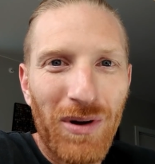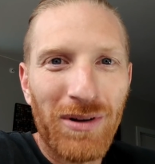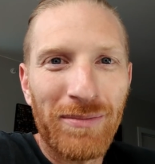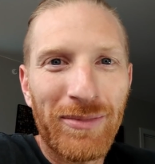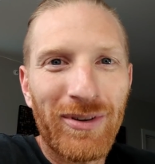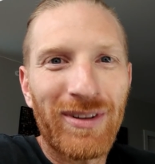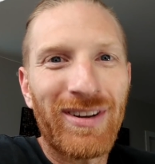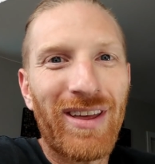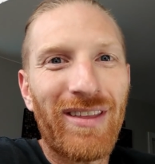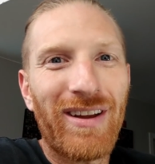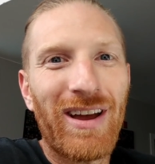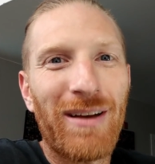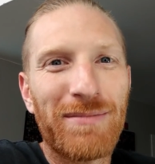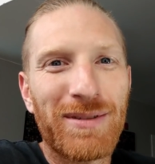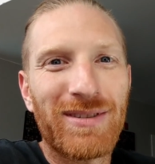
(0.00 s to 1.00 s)
welcome to
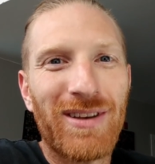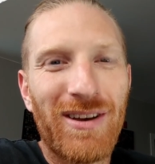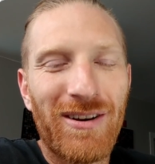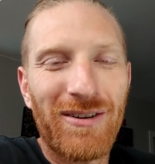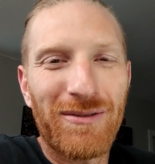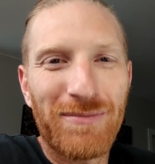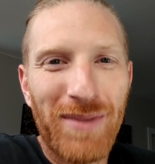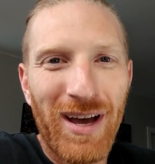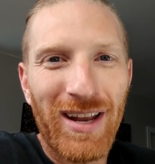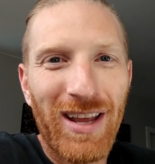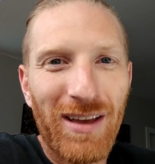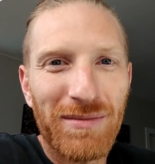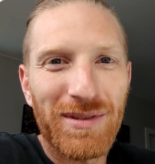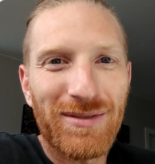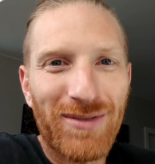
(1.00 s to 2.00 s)
another episode. My
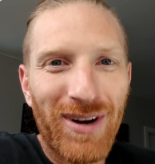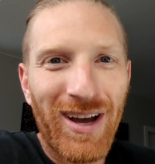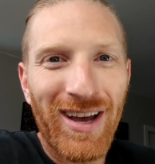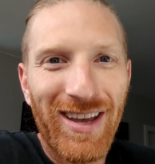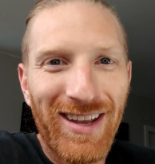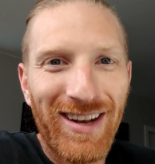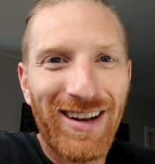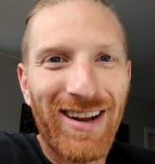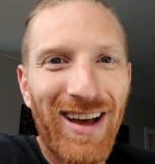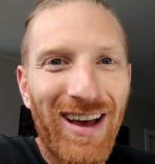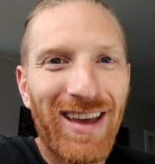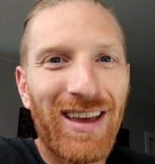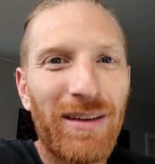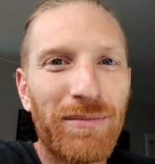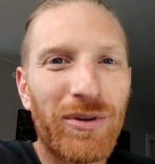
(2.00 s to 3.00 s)
name is Ryan and
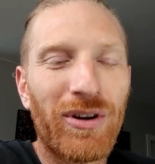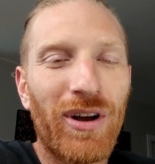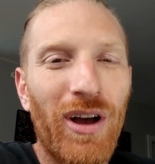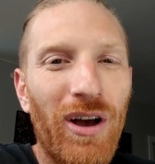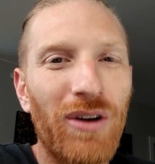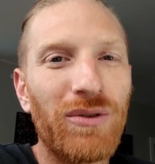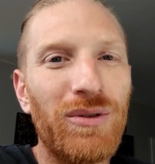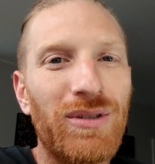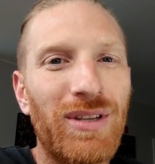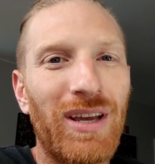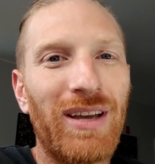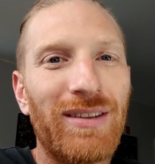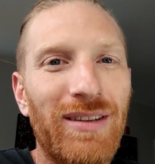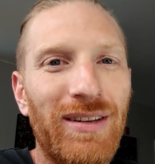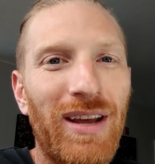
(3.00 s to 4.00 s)
I am your
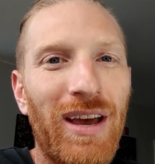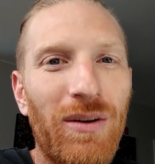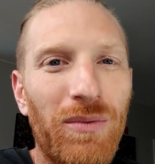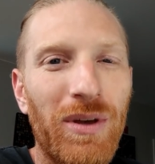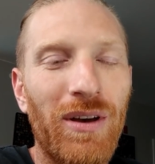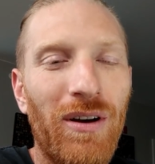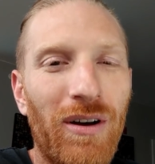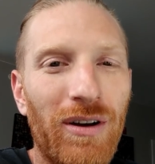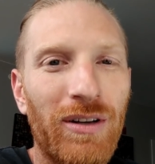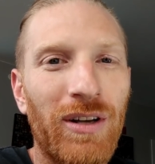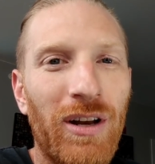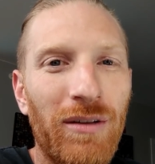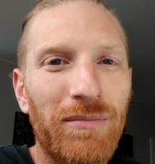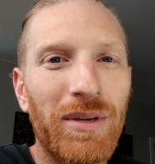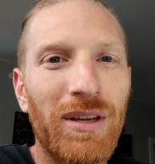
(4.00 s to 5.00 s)
host, and today we are
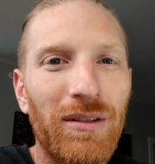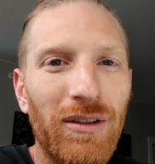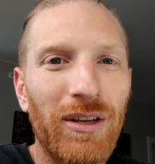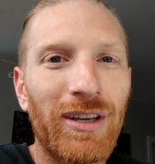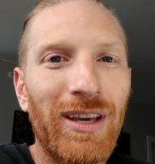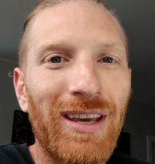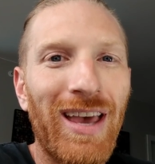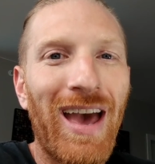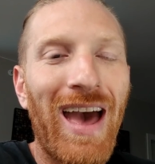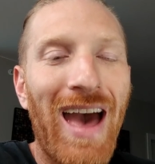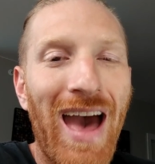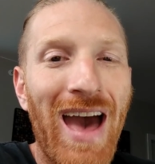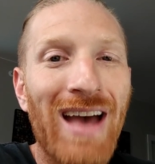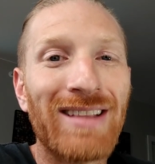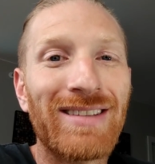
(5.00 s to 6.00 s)
going to be looking
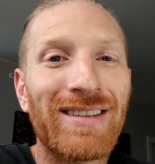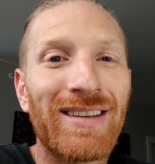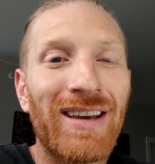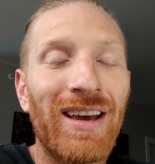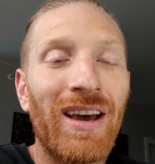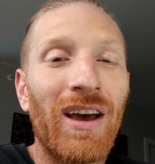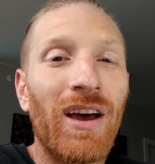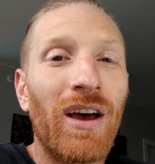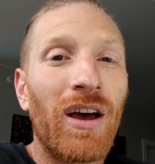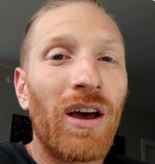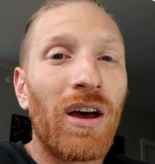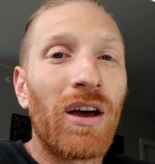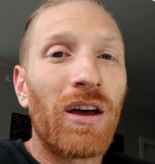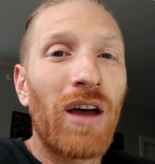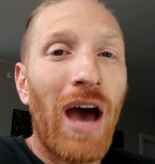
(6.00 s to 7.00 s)
at
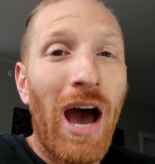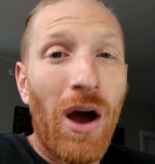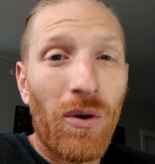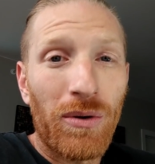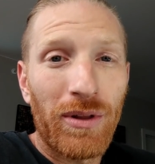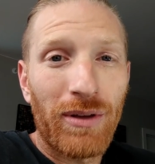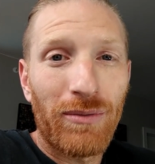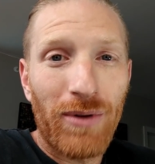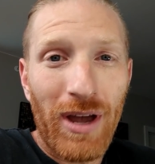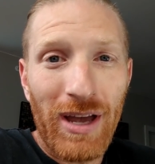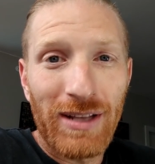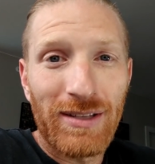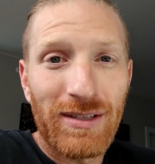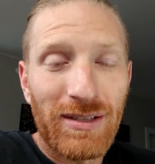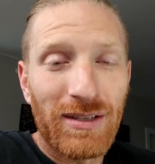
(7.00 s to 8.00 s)
hourly
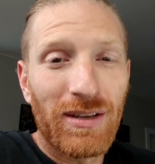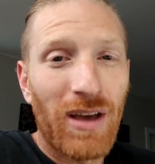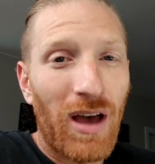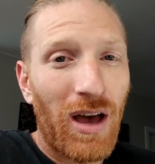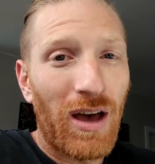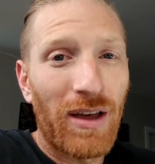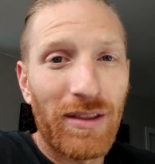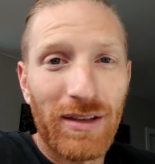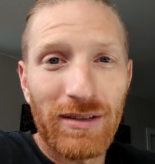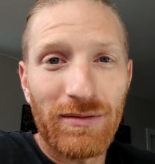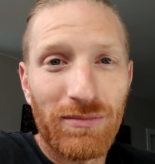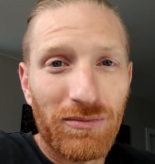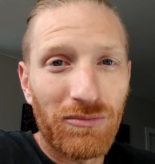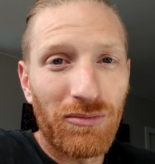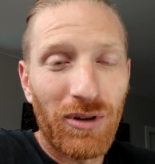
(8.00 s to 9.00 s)
rates.
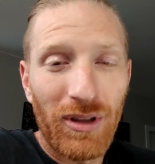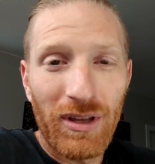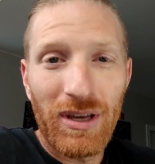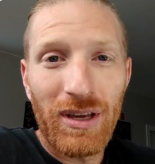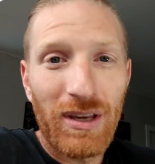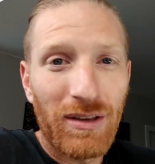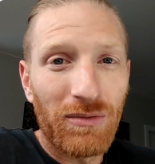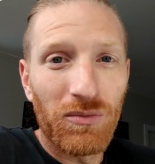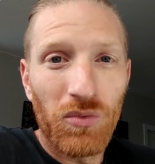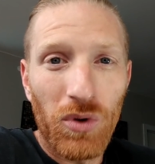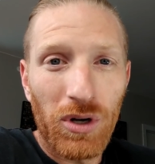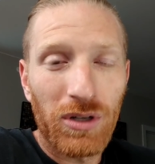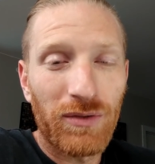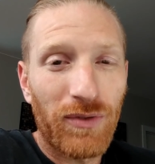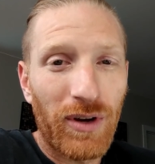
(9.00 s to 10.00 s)
This really
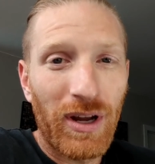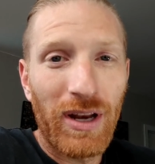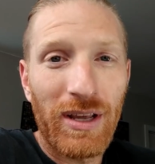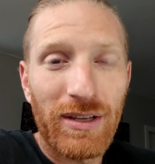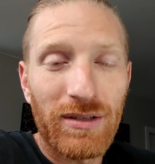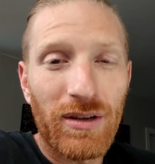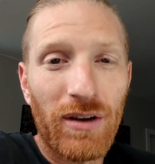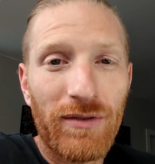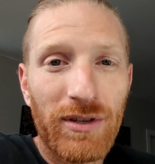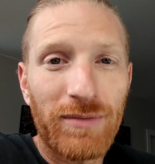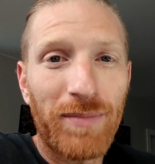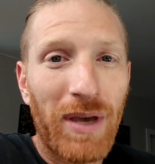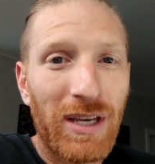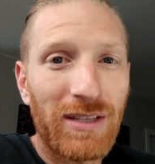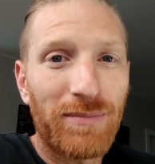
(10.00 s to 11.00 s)
works for any
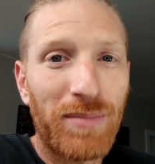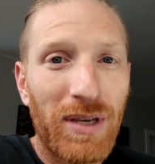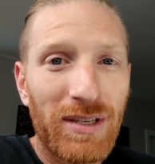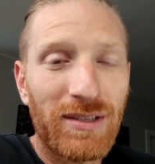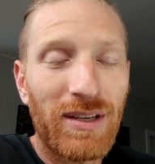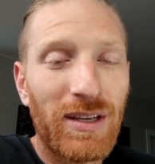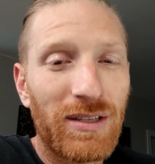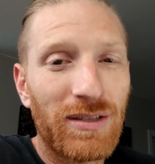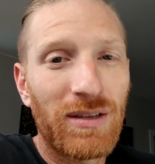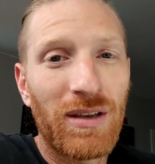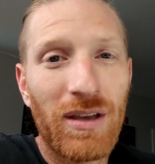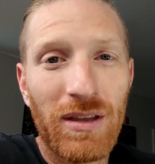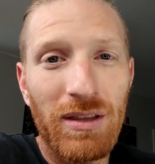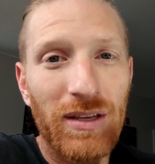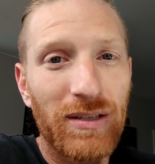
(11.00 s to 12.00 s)
service-based business.
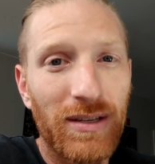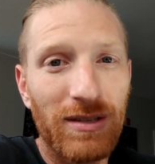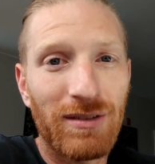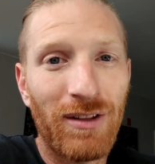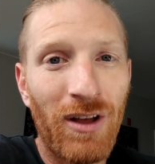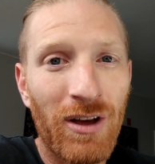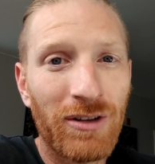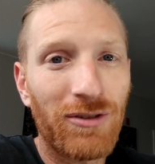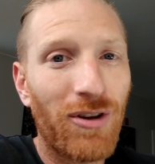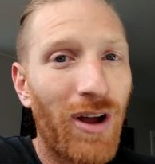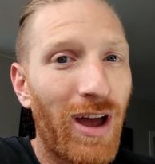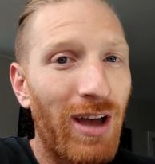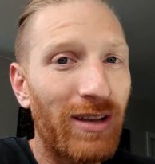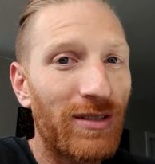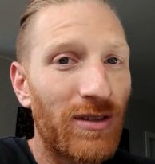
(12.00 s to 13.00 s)
This is Lawn
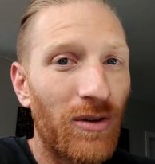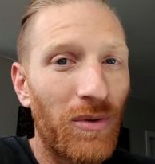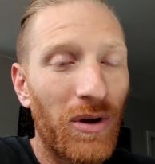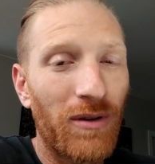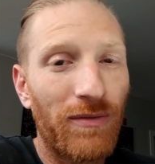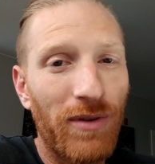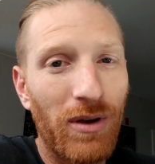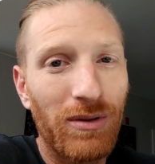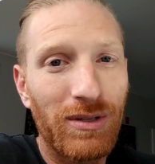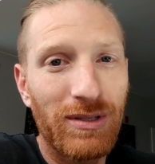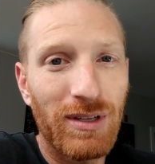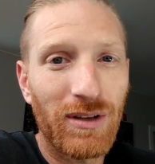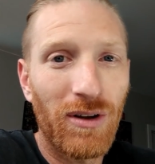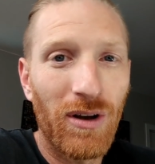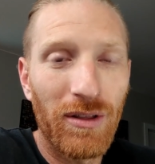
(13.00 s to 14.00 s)
Crack, so we are
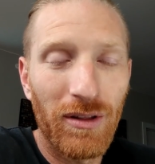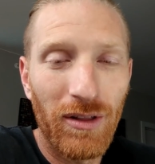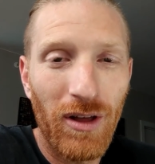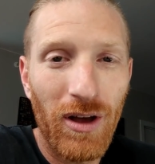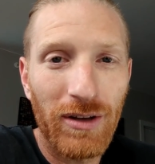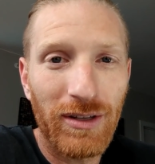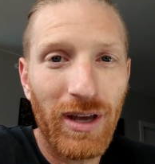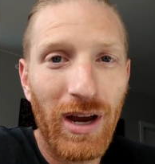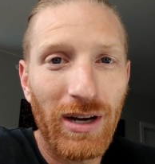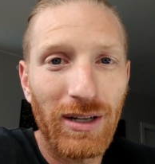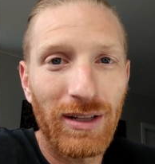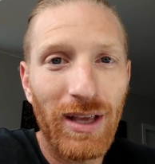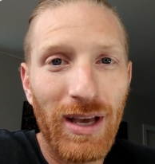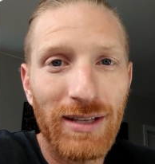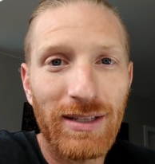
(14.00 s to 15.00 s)
focusing on the lawn care
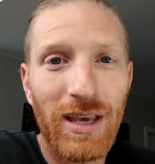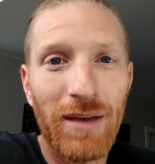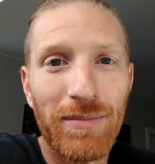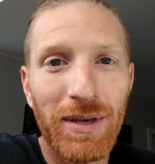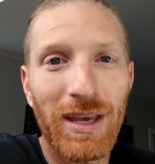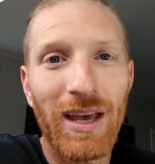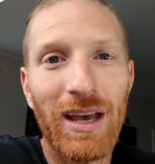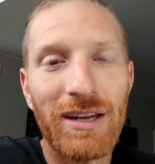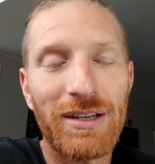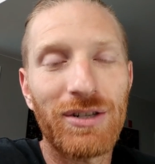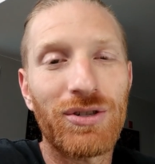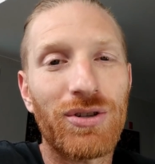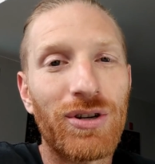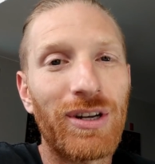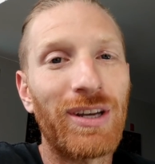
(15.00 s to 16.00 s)
and landscaping
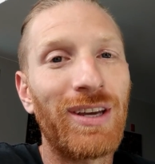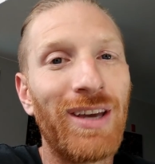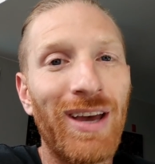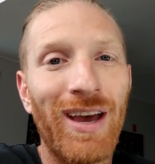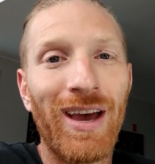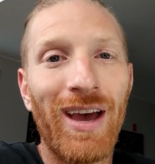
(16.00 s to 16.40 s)
industry.